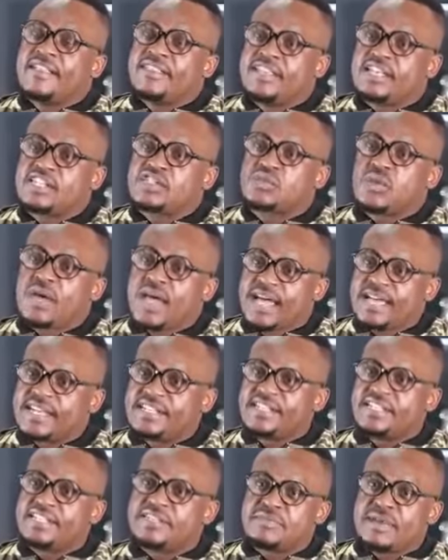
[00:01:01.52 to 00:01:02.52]
That's where
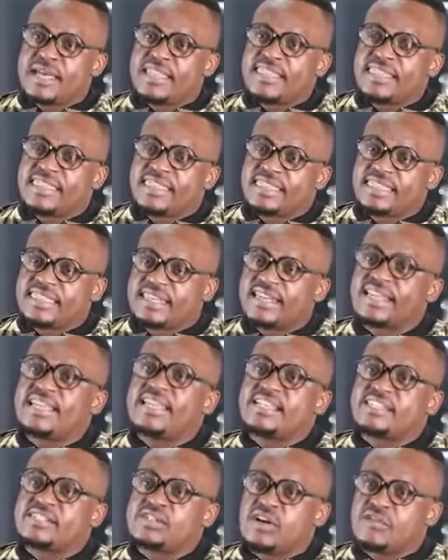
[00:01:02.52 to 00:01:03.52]
I did my 3
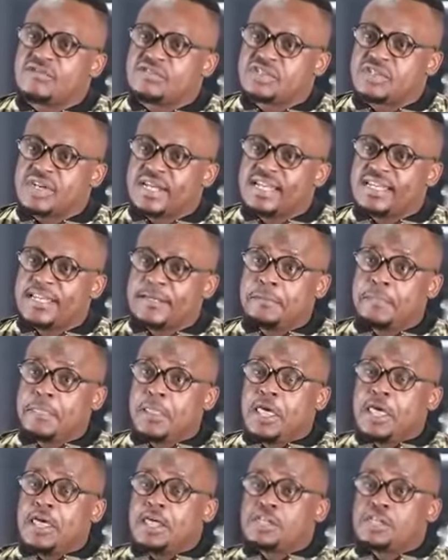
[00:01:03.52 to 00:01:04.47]
years of training.